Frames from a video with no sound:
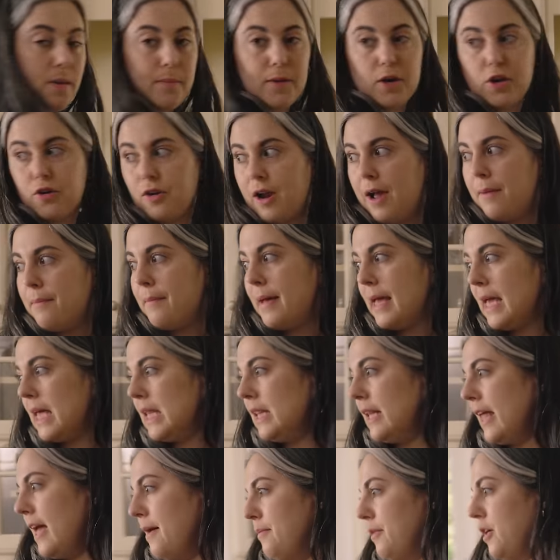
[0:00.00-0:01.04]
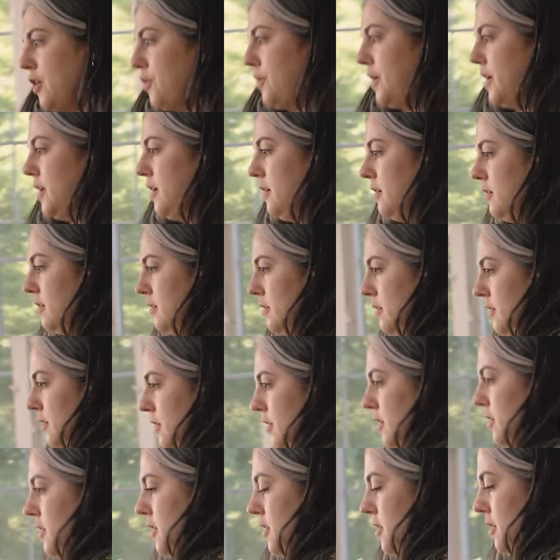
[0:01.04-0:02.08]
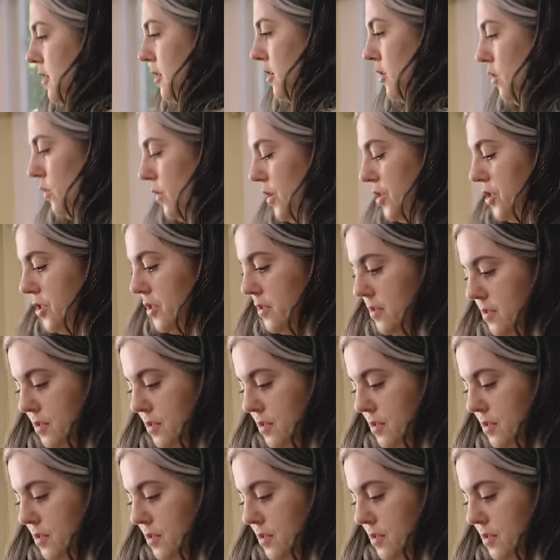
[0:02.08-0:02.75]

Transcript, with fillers: I'm gonna grab my clam liquid, which is